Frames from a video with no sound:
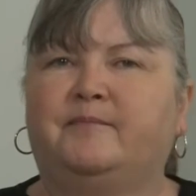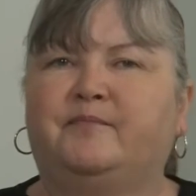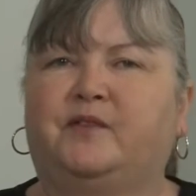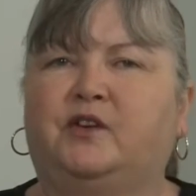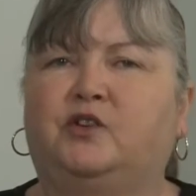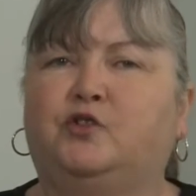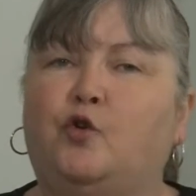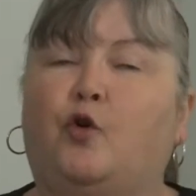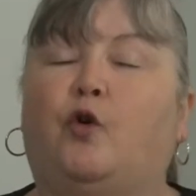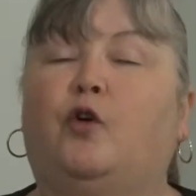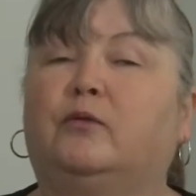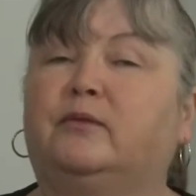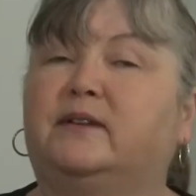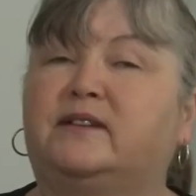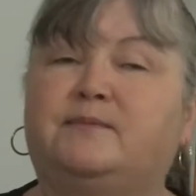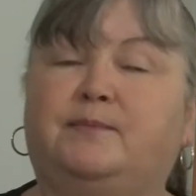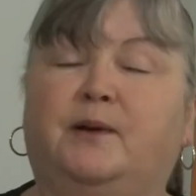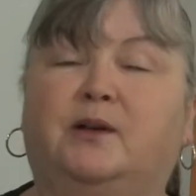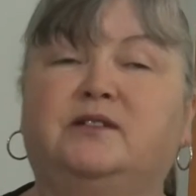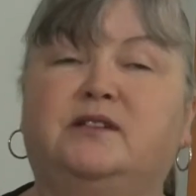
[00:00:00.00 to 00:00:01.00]
you're
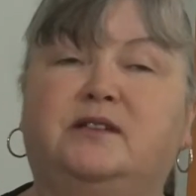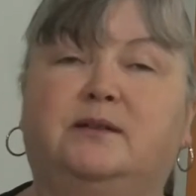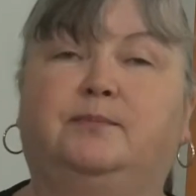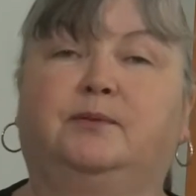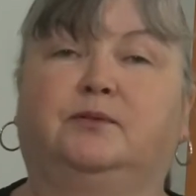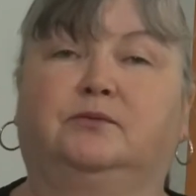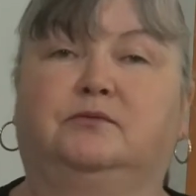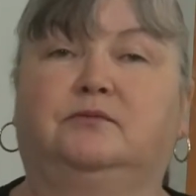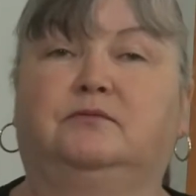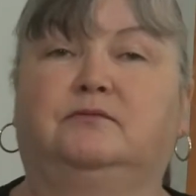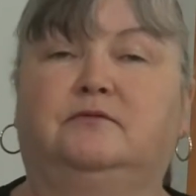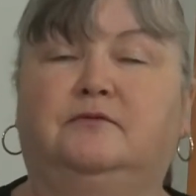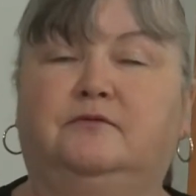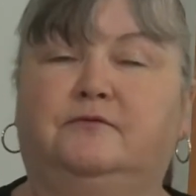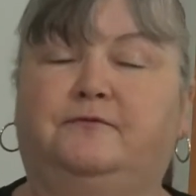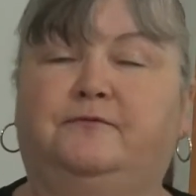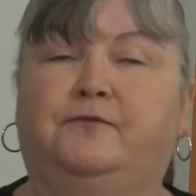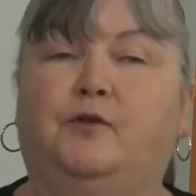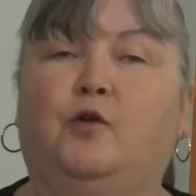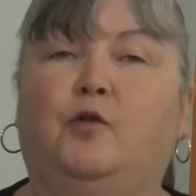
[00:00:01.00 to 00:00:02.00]
responsible
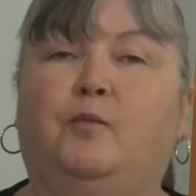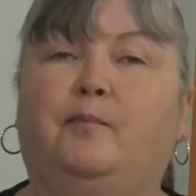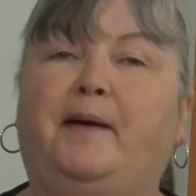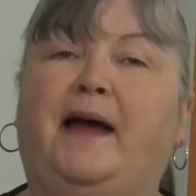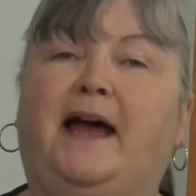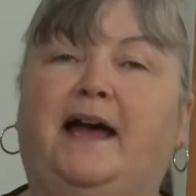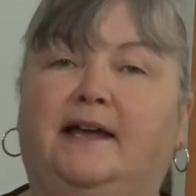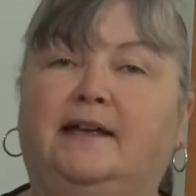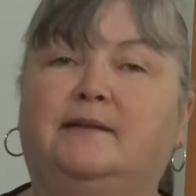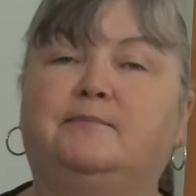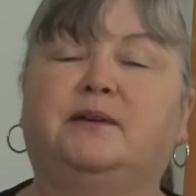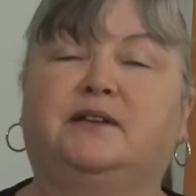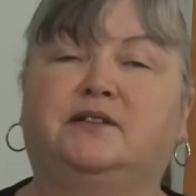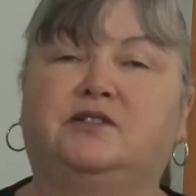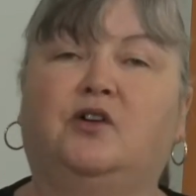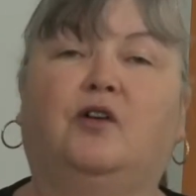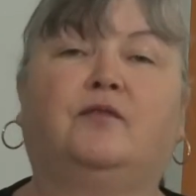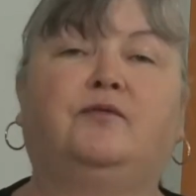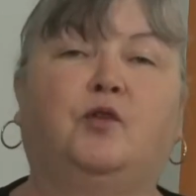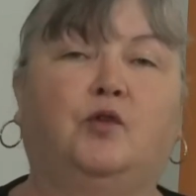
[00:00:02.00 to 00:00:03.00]
for payment
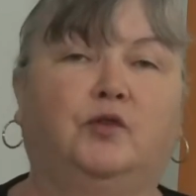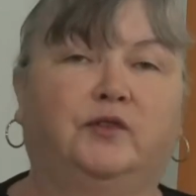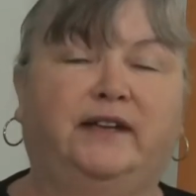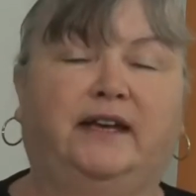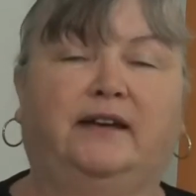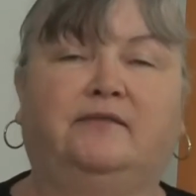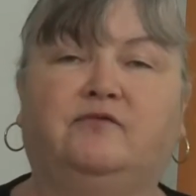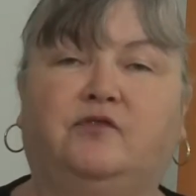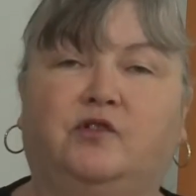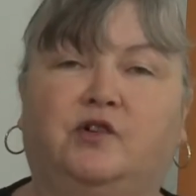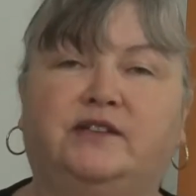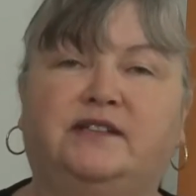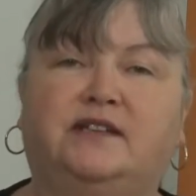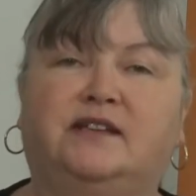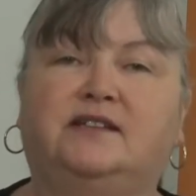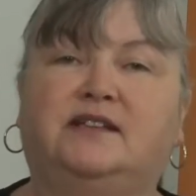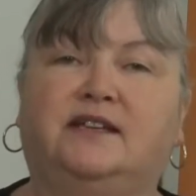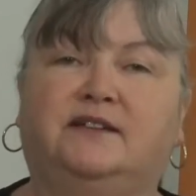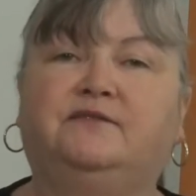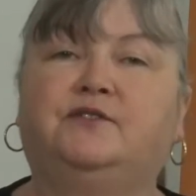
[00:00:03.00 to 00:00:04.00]
of all the
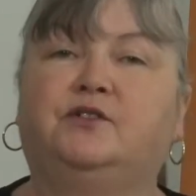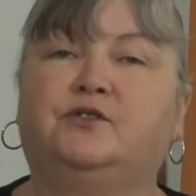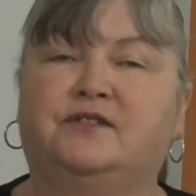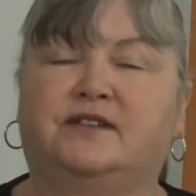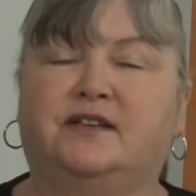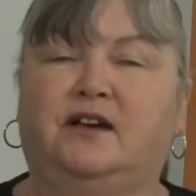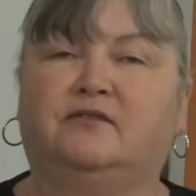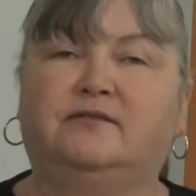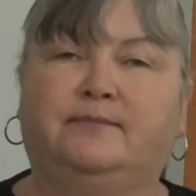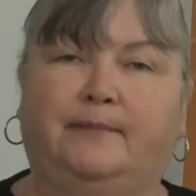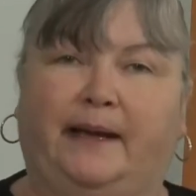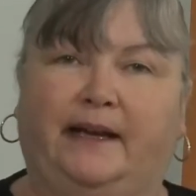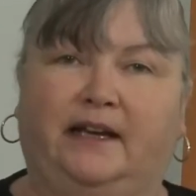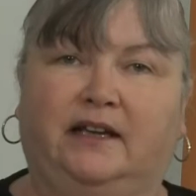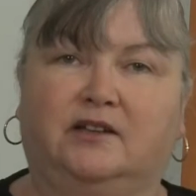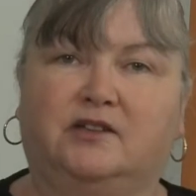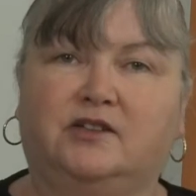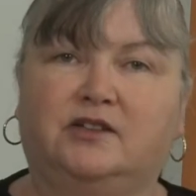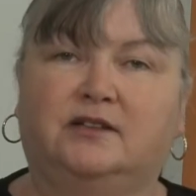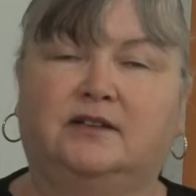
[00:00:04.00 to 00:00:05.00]
invoices if you
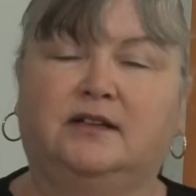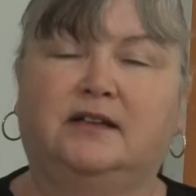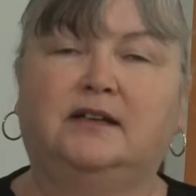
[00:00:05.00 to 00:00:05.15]
self-manage.